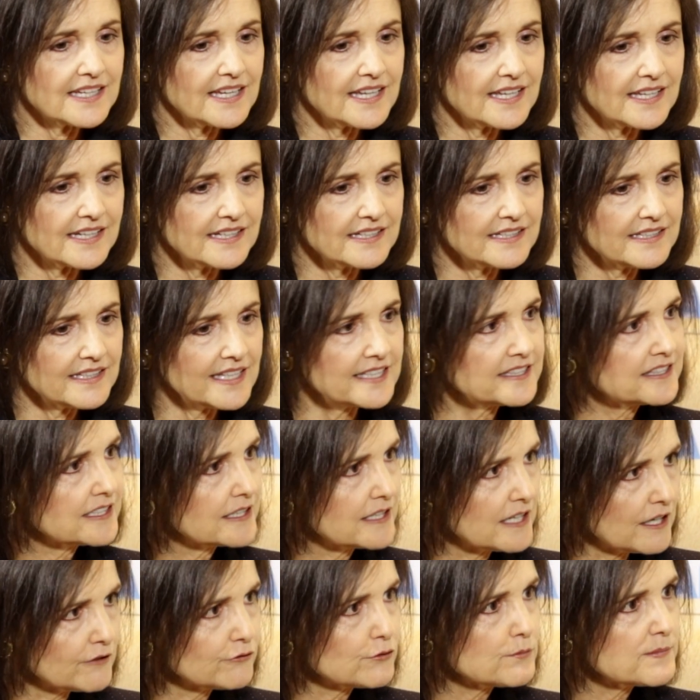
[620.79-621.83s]
and let the
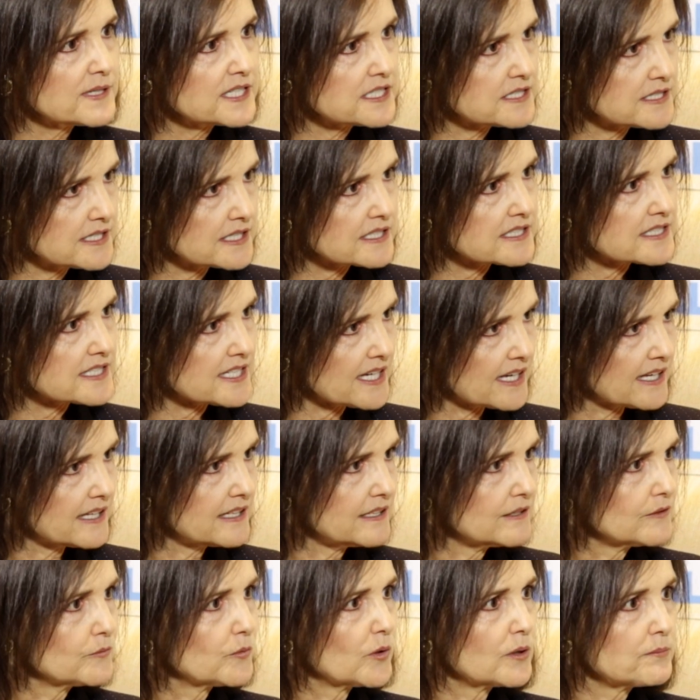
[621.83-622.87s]
government
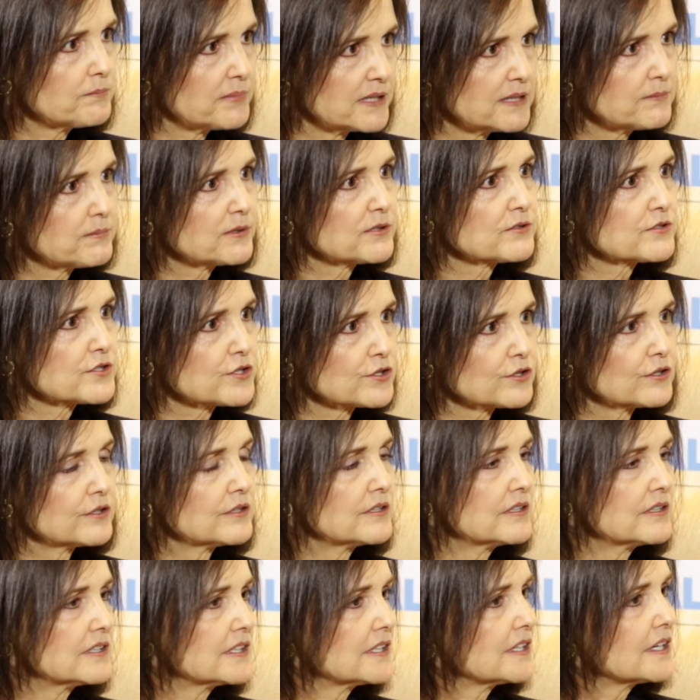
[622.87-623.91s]
dictate what people
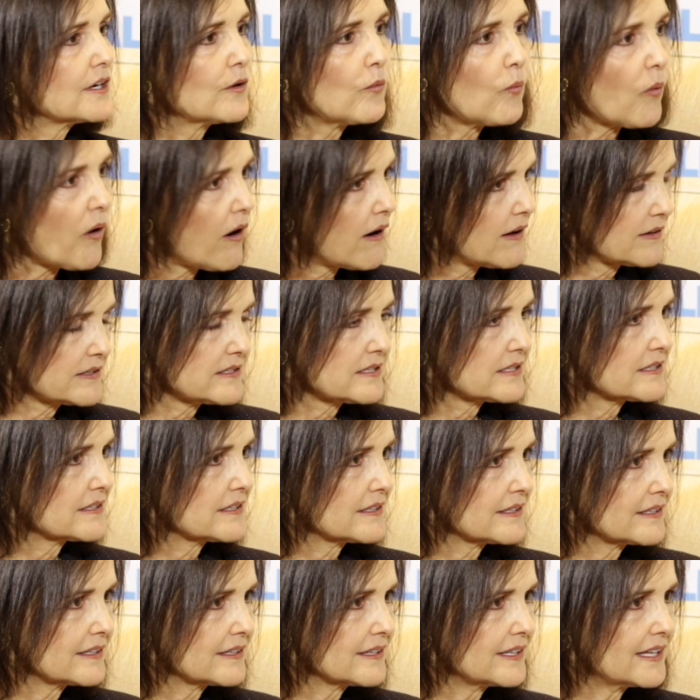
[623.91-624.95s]
should want
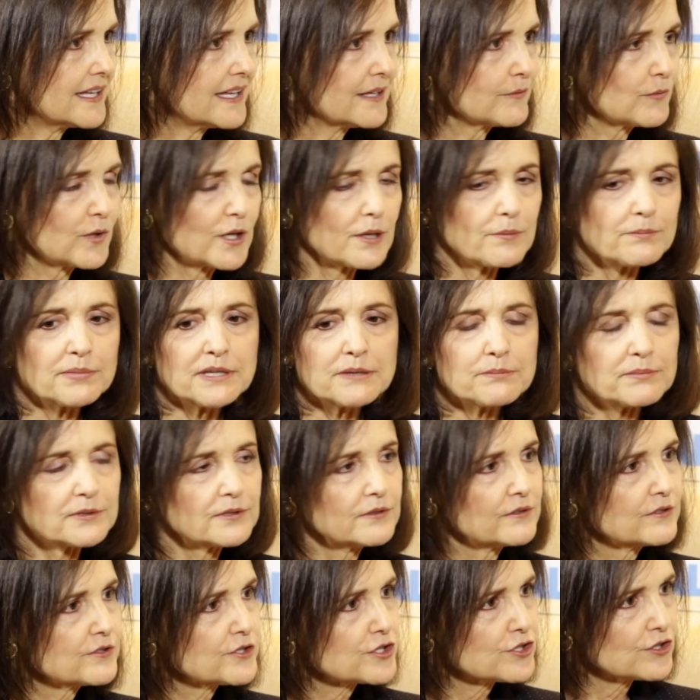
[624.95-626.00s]
and what
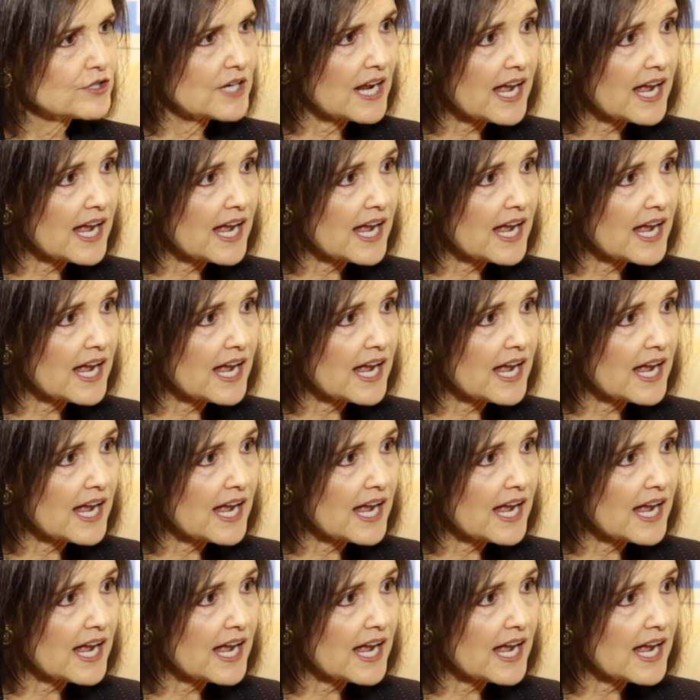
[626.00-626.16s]
people should